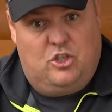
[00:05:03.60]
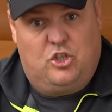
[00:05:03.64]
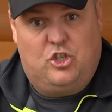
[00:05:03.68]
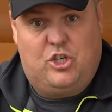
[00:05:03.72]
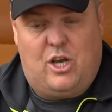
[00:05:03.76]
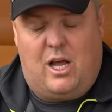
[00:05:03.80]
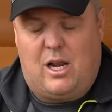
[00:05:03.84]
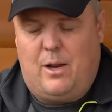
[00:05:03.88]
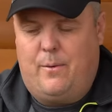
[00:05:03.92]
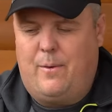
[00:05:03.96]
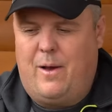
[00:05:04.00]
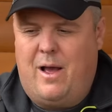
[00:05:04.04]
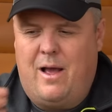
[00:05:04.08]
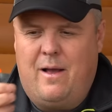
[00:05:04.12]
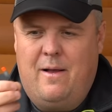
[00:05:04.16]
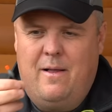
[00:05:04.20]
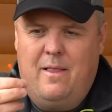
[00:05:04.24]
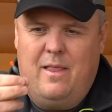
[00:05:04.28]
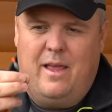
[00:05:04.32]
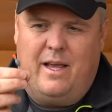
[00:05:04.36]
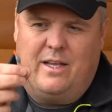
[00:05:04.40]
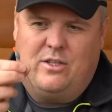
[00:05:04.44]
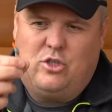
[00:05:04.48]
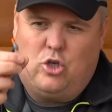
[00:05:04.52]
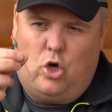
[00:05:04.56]
and shallower,
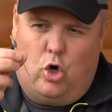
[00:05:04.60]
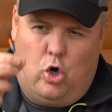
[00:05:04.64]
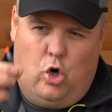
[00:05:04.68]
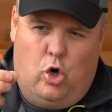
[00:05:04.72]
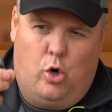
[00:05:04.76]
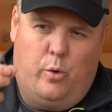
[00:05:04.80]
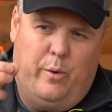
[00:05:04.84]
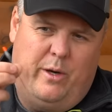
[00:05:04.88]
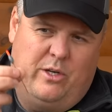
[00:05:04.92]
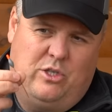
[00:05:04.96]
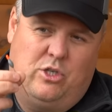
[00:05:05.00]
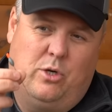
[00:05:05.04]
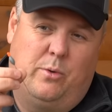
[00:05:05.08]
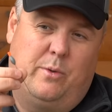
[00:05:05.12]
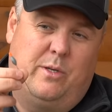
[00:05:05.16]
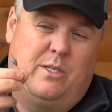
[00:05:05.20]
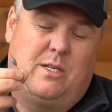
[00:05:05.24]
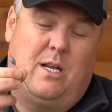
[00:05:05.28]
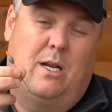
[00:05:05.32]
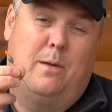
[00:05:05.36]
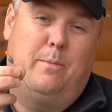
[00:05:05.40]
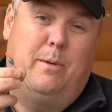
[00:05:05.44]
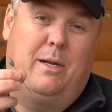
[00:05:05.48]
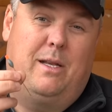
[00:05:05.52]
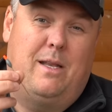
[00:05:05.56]
it's always, always
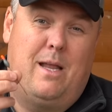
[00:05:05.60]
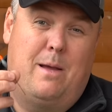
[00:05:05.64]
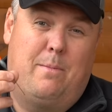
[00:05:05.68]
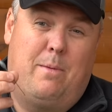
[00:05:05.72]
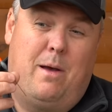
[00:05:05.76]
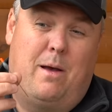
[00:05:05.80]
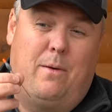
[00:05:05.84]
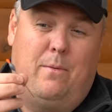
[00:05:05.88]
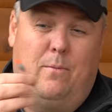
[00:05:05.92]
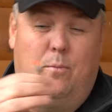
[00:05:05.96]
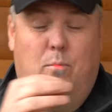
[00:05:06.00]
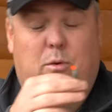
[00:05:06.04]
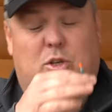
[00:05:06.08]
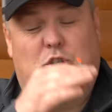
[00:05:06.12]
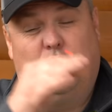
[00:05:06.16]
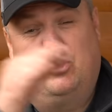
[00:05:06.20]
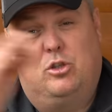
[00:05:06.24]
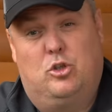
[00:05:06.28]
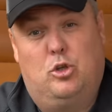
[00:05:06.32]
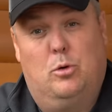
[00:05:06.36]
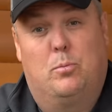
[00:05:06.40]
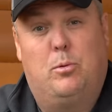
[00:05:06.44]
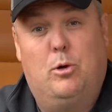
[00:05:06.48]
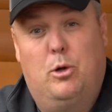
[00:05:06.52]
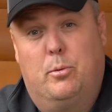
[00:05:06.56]
going to be dibber, which will
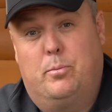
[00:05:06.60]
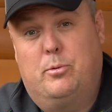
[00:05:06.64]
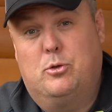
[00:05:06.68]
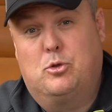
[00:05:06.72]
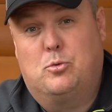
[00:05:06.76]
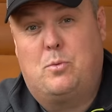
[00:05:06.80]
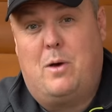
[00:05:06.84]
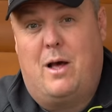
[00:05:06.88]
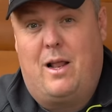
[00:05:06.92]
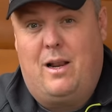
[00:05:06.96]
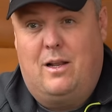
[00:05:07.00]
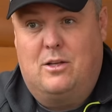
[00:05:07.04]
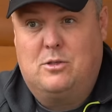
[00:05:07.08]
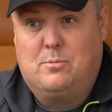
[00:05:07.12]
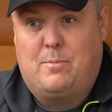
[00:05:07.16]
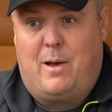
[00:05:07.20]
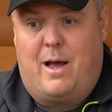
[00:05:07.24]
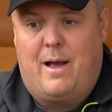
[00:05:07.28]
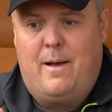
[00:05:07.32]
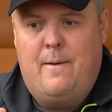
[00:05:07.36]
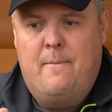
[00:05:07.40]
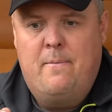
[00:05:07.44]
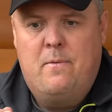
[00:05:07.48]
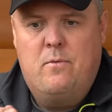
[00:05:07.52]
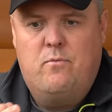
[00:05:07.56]
double up as well as
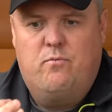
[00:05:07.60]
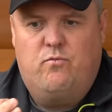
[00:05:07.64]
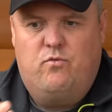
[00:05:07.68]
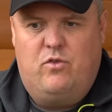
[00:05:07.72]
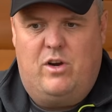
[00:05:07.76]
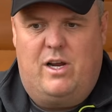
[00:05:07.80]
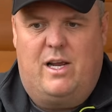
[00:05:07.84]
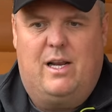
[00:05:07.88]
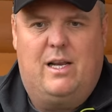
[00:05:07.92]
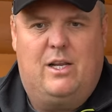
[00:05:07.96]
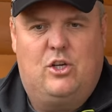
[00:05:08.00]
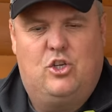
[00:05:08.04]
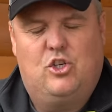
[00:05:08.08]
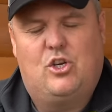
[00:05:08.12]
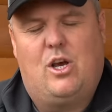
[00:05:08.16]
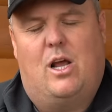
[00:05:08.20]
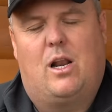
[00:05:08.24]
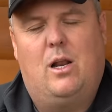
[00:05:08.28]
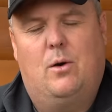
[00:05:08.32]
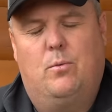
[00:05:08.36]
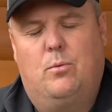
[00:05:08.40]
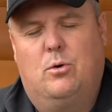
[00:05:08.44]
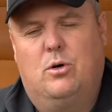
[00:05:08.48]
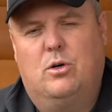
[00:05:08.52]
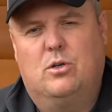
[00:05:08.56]
my really
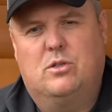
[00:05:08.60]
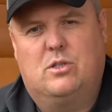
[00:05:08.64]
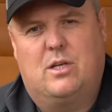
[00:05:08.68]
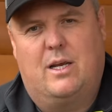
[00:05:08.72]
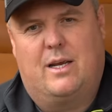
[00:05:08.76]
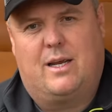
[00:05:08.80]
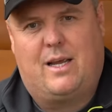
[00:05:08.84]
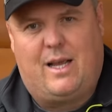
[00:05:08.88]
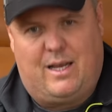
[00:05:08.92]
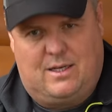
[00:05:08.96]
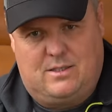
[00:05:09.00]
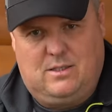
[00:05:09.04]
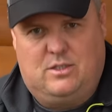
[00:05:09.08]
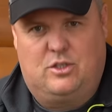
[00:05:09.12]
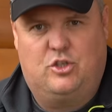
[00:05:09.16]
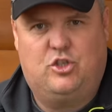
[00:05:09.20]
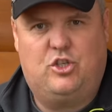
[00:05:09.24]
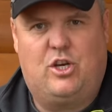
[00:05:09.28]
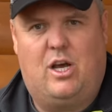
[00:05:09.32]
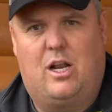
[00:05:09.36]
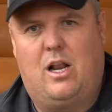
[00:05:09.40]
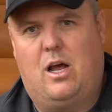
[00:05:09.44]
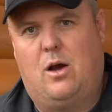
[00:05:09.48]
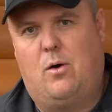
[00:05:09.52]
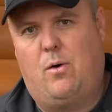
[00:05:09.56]
shallow water, caster
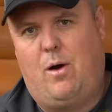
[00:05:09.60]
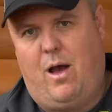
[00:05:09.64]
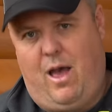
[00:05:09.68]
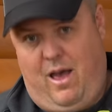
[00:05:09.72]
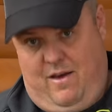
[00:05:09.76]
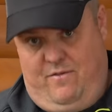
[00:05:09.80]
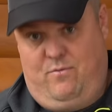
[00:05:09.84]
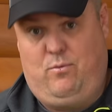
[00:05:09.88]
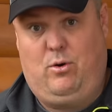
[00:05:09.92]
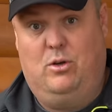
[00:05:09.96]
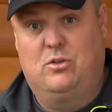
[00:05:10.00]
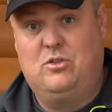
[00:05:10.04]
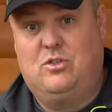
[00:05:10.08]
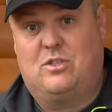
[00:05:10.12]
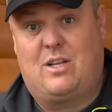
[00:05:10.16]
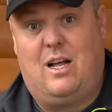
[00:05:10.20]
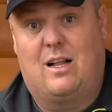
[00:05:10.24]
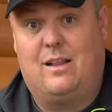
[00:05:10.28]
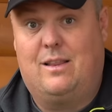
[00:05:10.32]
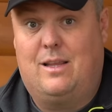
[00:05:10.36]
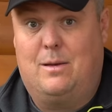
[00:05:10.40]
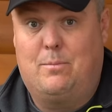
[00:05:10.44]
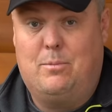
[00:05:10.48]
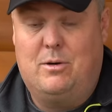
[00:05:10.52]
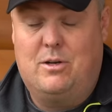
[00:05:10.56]
shallow, F1
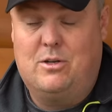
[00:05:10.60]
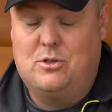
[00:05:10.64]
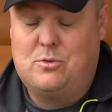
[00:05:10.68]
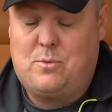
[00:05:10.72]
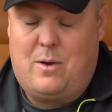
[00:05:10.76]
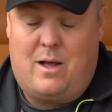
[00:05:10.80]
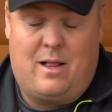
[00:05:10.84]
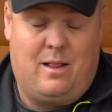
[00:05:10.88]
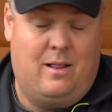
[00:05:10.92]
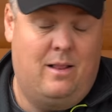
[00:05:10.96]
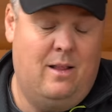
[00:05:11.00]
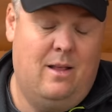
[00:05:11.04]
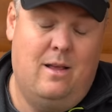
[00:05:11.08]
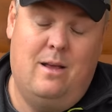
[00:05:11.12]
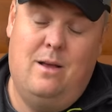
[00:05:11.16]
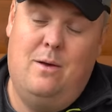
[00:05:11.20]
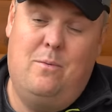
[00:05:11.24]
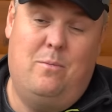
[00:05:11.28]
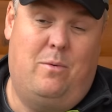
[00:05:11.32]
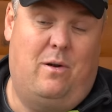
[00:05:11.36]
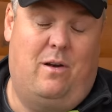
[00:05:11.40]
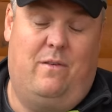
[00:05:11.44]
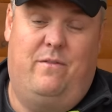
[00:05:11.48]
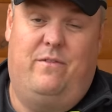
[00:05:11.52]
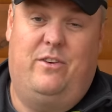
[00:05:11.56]
style dibber as well.
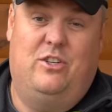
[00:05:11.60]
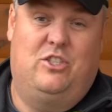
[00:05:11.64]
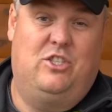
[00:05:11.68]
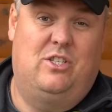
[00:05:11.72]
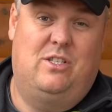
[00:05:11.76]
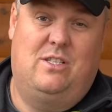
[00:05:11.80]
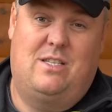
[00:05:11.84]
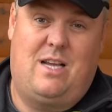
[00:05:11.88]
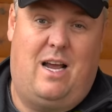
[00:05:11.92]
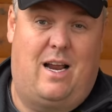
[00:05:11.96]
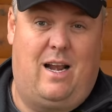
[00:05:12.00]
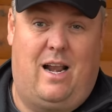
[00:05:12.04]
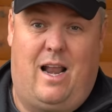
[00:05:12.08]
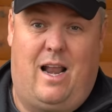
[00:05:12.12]
When I'm fishing tight